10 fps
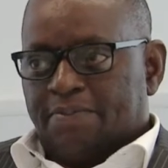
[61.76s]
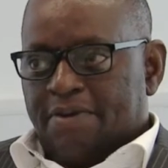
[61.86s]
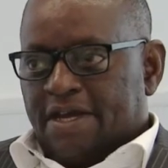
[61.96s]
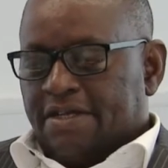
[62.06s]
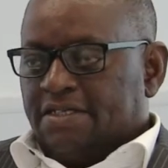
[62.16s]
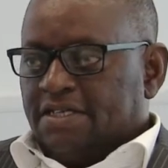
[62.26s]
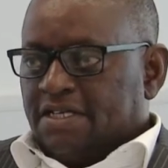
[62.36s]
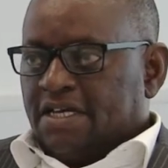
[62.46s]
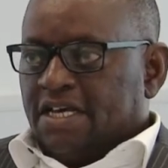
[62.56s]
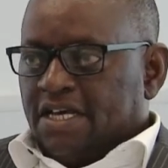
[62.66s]
were made
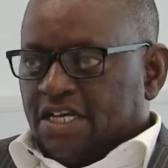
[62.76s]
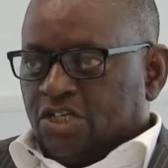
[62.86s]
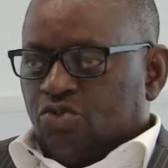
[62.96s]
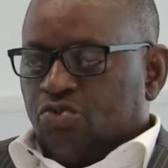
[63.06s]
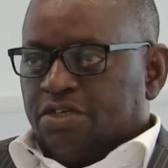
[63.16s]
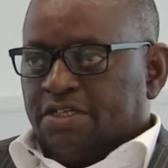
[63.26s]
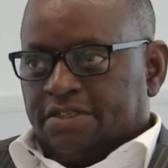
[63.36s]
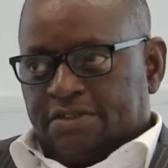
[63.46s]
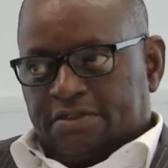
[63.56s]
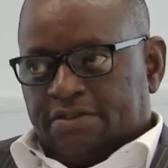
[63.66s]

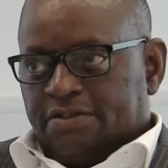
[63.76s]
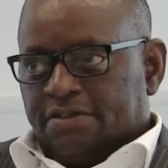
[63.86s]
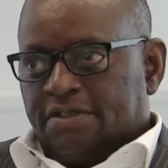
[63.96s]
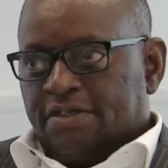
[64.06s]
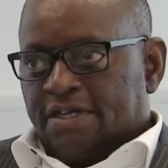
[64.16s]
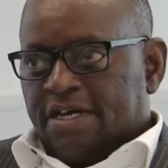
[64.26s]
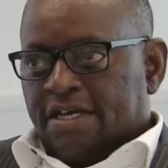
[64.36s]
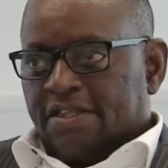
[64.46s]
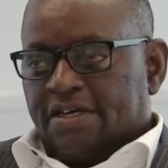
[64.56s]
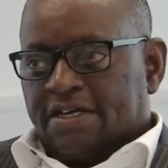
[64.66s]
during
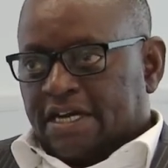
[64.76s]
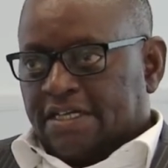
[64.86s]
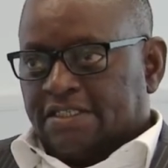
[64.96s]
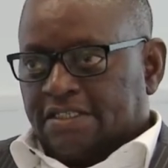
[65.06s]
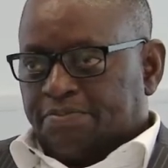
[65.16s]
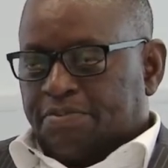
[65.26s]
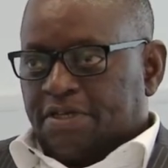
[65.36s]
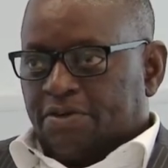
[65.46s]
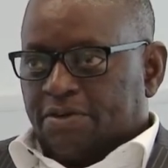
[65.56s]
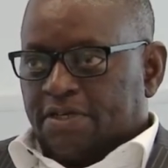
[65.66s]
the crisis
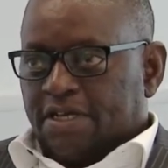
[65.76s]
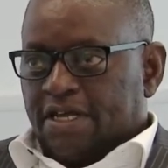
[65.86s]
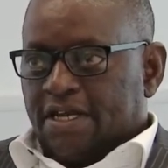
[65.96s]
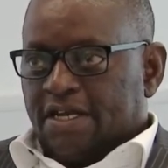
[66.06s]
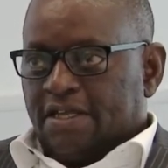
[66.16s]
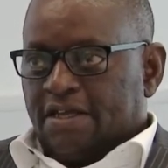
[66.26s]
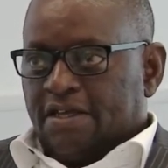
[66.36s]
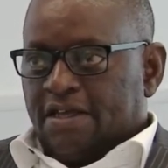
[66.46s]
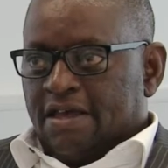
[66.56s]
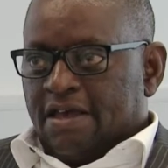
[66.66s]
period and
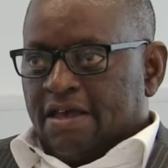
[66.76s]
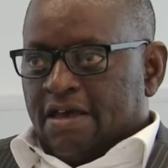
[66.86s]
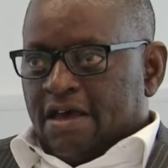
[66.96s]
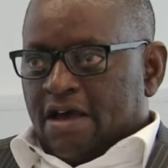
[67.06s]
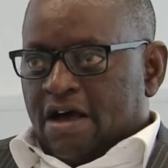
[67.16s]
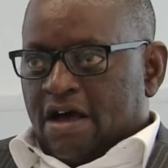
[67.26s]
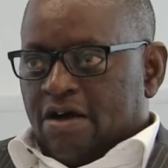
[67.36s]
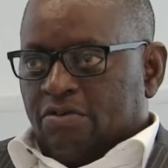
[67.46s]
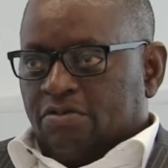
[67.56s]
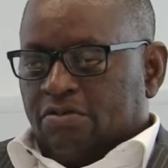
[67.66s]

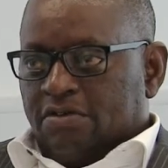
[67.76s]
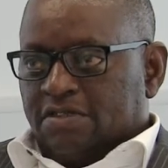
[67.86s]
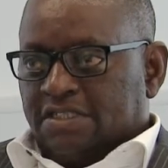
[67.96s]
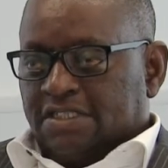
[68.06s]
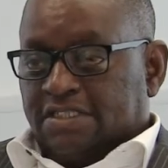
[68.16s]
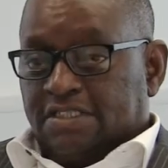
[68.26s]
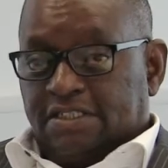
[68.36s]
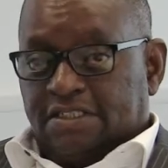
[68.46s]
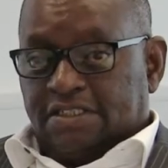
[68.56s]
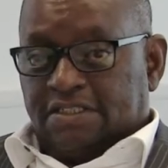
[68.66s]
how those
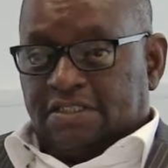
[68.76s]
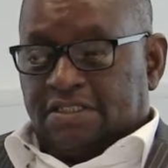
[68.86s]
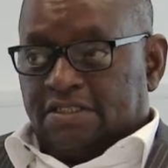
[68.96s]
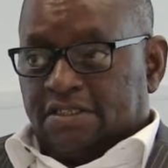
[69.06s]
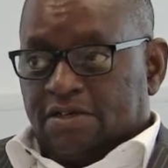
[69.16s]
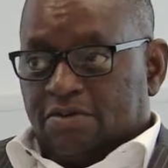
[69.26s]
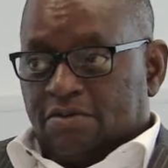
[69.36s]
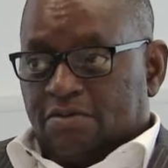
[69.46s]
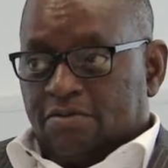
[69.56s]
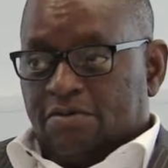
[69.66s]
decisions
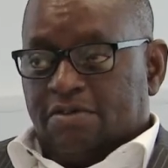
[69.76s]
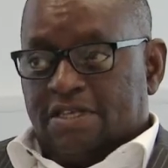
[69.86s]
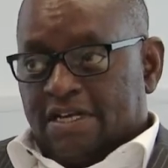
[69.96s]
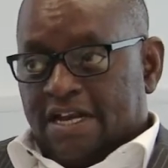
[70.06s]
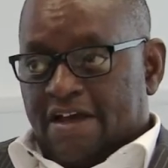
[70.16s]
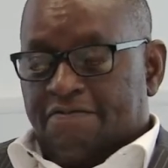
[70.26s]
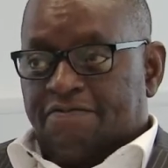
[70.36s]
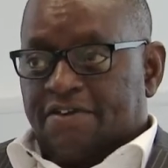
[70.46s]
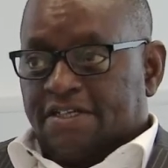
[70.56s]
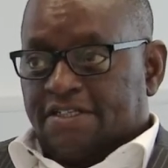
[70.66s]
would then
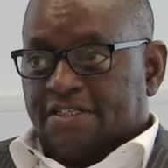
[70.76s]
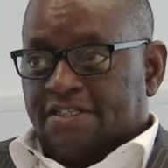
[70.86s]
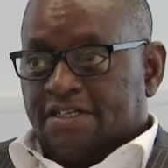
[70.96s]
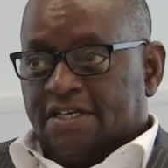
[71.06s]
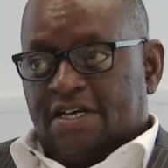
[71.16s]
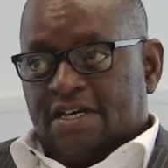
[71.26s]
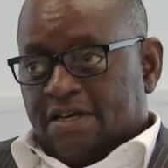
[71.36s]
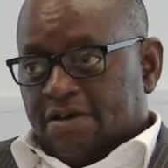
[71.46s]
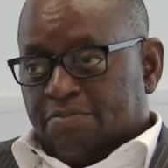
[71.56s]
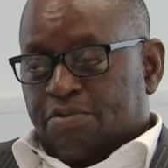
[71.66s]
affect
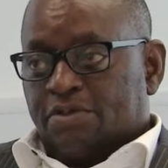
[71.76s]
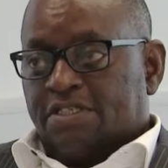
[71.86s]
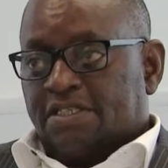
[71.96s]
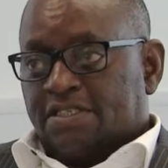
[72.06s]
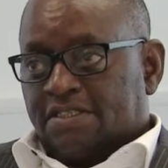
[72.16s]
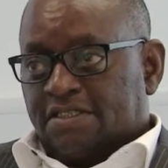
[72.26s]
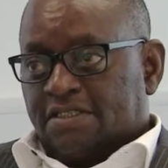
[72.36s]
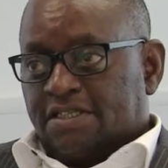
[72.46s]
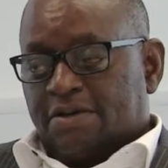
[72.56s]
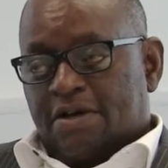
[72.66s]

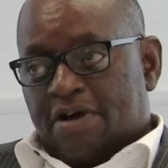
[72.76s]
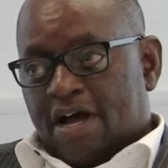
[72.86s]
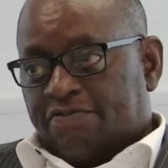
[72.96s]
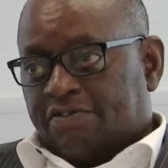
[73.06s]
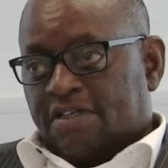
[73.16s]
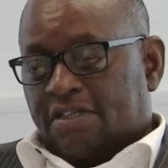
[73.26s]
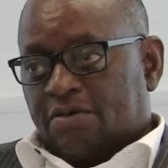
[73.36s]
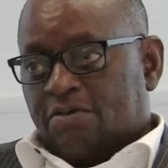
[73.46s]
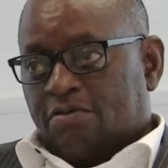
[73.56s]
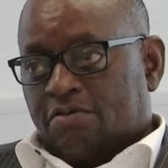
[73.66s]
processes after
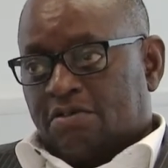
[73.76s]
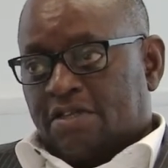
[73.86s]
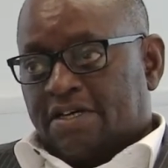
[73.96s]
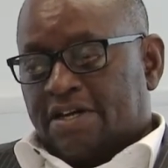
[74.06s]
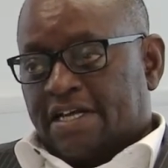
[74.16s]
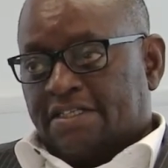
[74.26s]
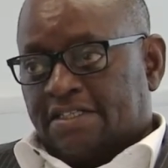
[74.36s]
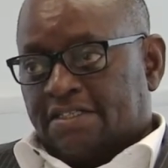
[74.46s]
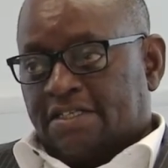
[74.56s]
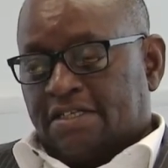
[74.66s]
the
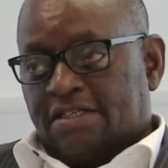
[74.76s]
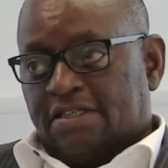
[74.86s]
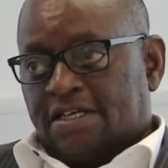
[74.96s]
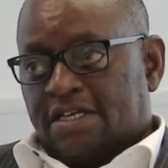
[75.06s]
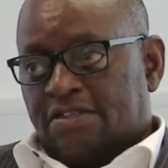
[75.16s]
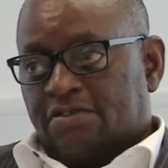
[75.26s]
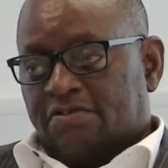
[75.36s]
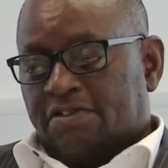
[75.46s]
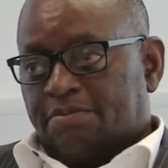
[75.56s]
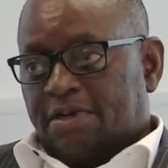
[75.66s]
crisis in the case of
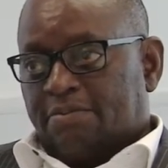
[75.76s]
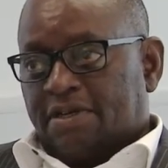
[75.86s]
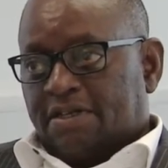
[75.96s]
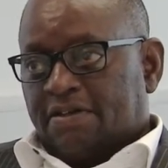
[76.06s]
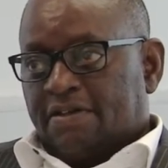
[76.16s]
Zimbabwe.